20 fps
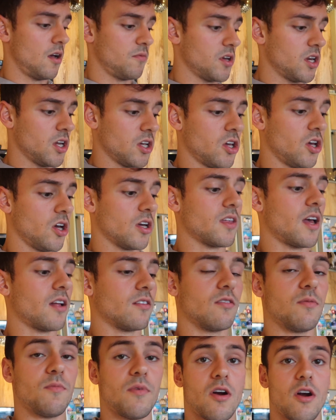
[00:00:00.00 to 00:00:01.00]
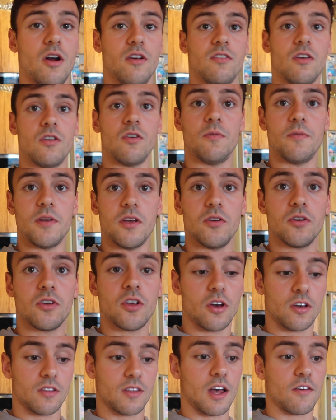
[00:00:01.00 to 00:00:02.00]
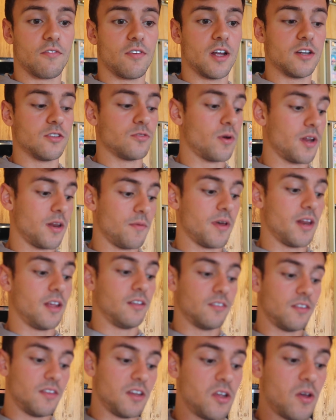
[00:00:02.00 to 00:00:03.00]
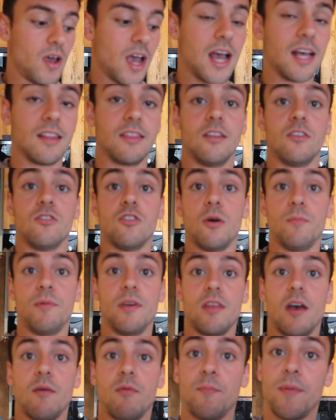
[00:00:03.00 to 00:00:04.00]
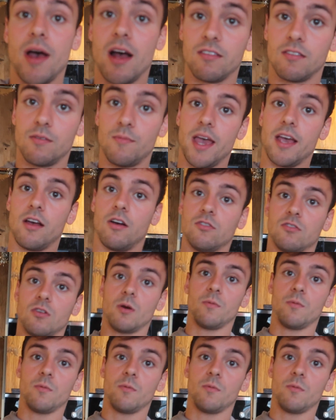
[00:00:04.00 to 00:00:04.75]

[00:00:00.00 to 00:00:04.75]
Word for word: I'm gonna cook that tomorrow. So normally you'd cook that for like 20 minutes and then you add the topping that I'm about to make on